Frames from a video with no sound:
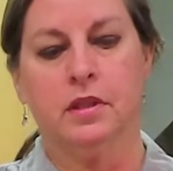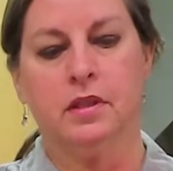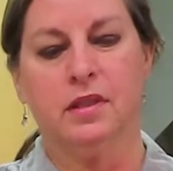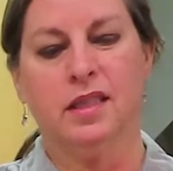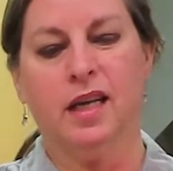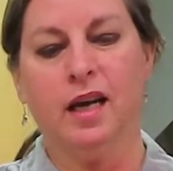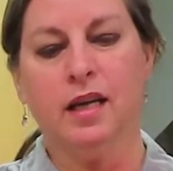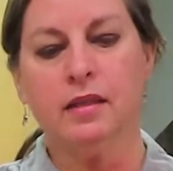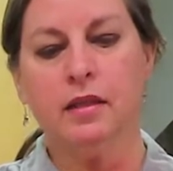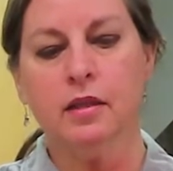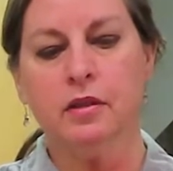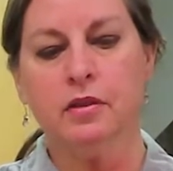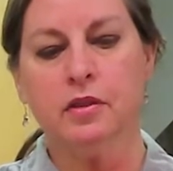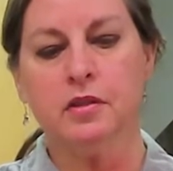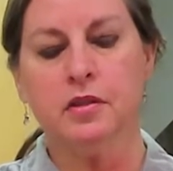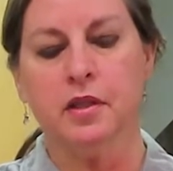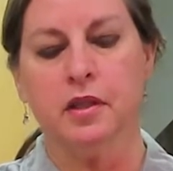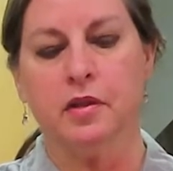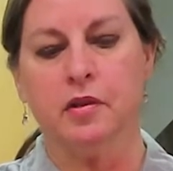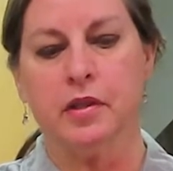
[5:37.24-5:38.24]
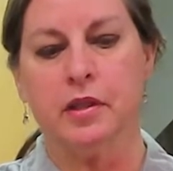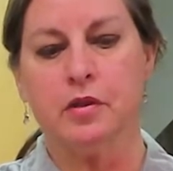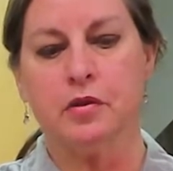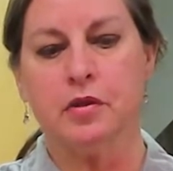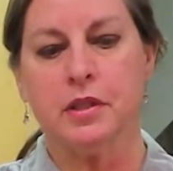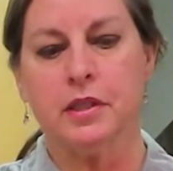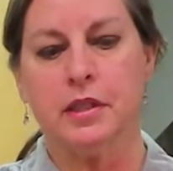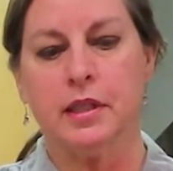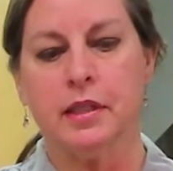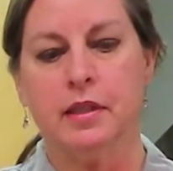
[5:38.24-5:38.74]
toddlers and they're
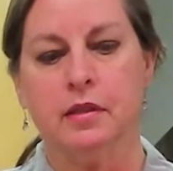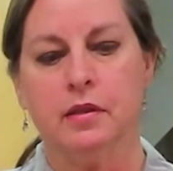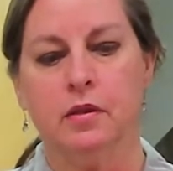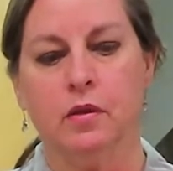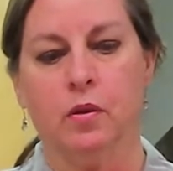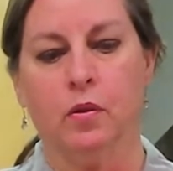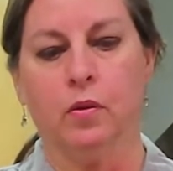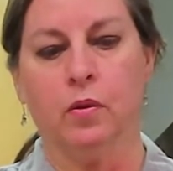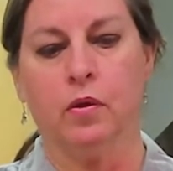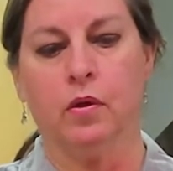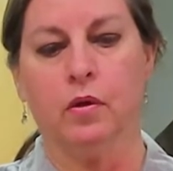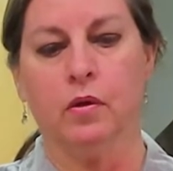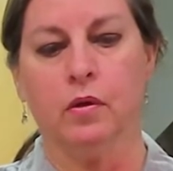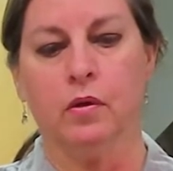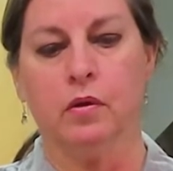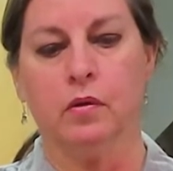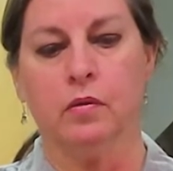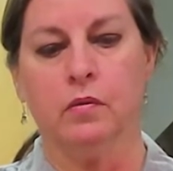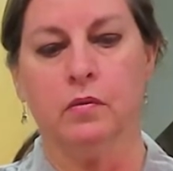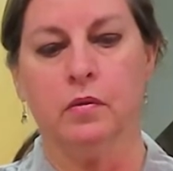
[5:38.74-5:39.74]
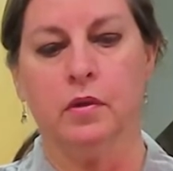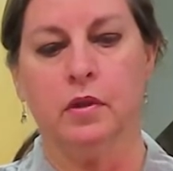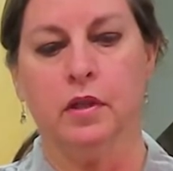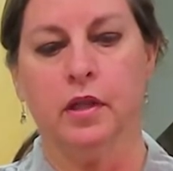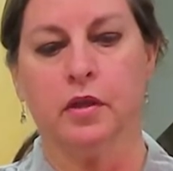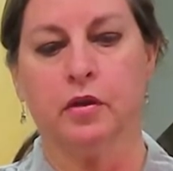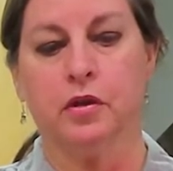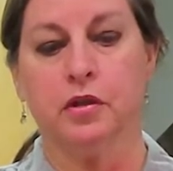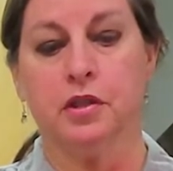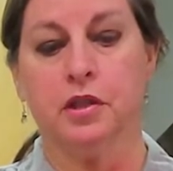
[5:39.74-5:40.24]
interested, or
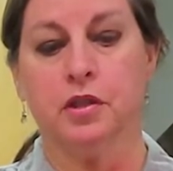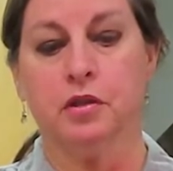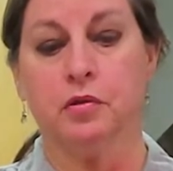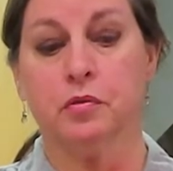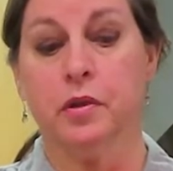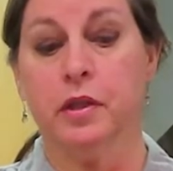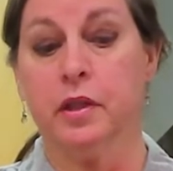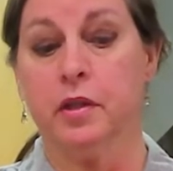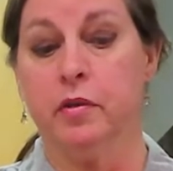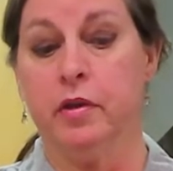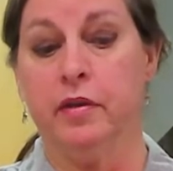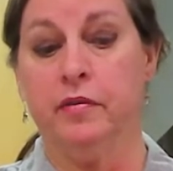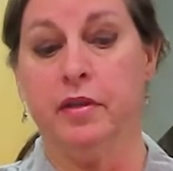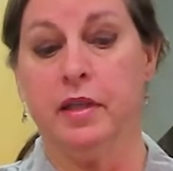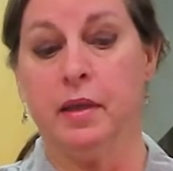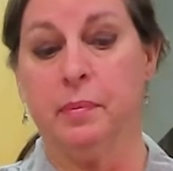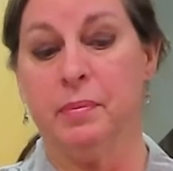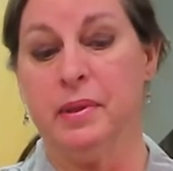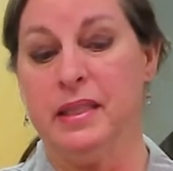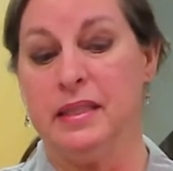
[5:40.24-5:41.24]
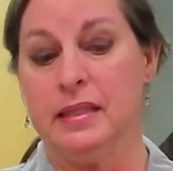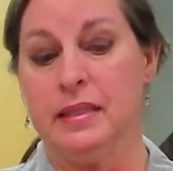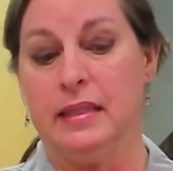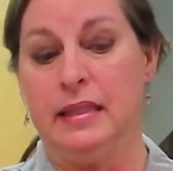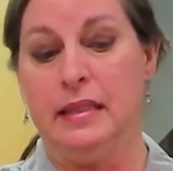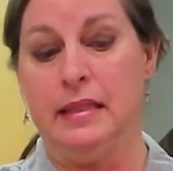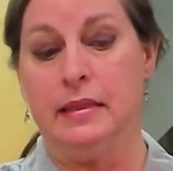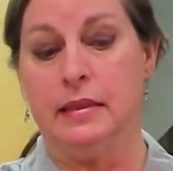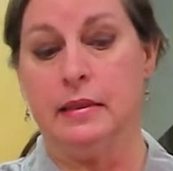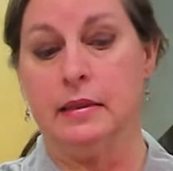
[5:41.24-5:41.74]
younger children, or even up into
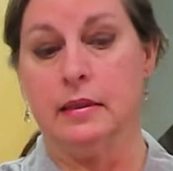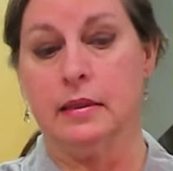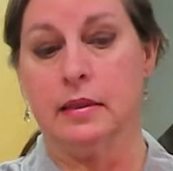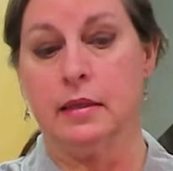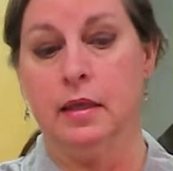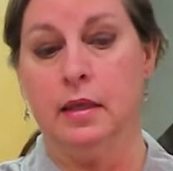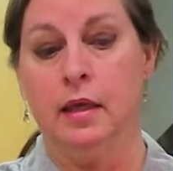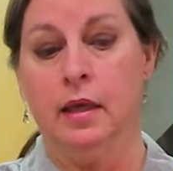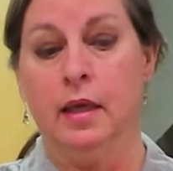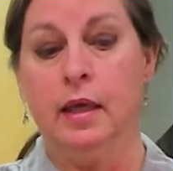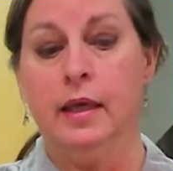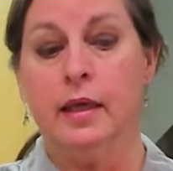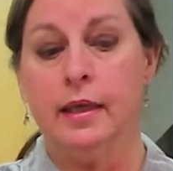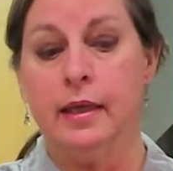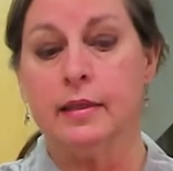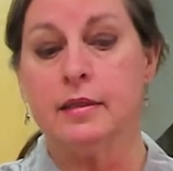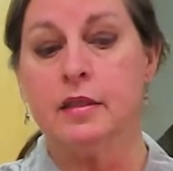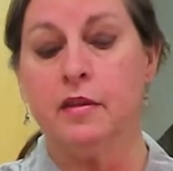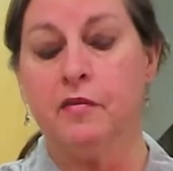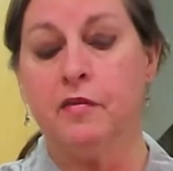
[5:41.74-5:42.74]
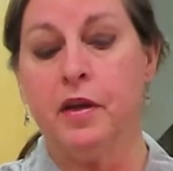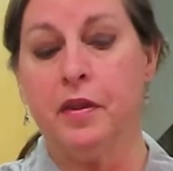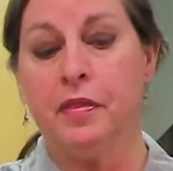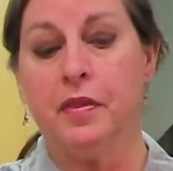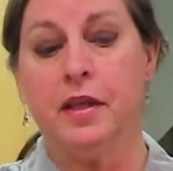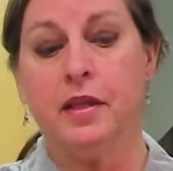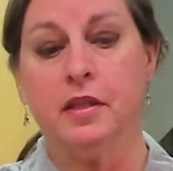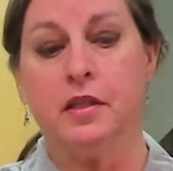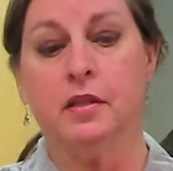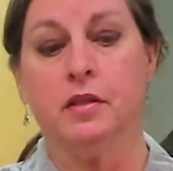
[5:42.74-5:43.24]
teens, it's a fun
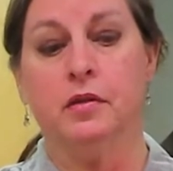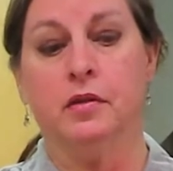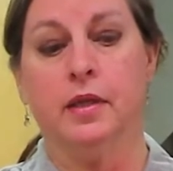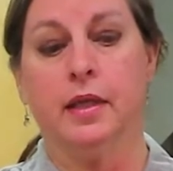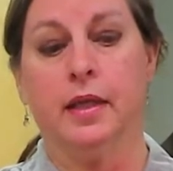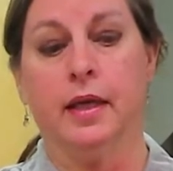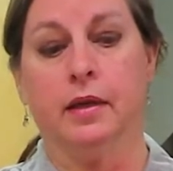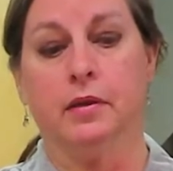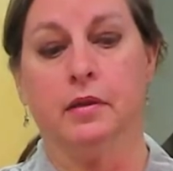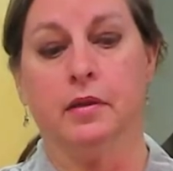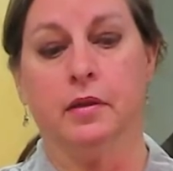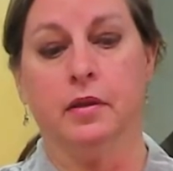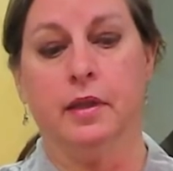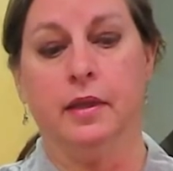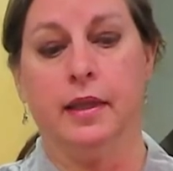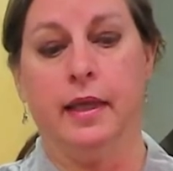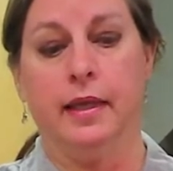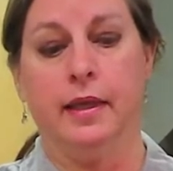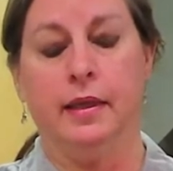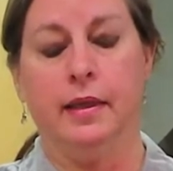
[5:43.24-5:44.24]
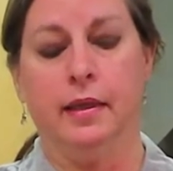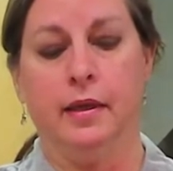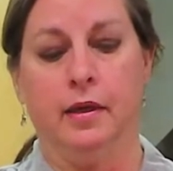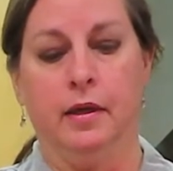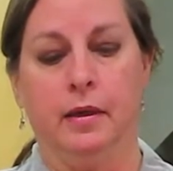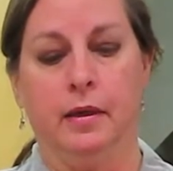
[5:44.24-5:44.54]
thing to do together. And they